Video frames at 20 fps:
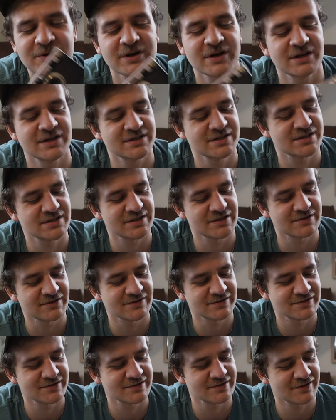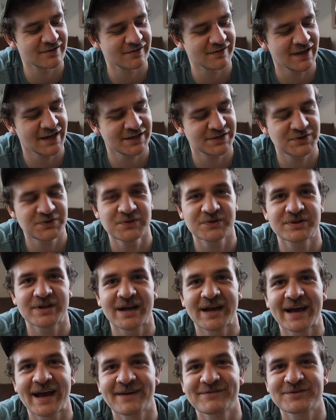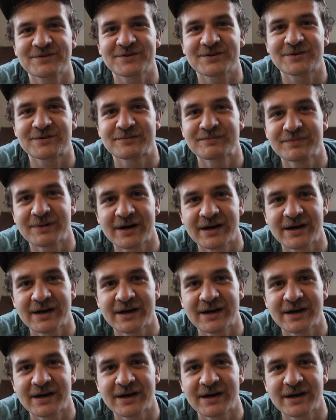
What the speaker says: because there's a lot to it that I have to learn.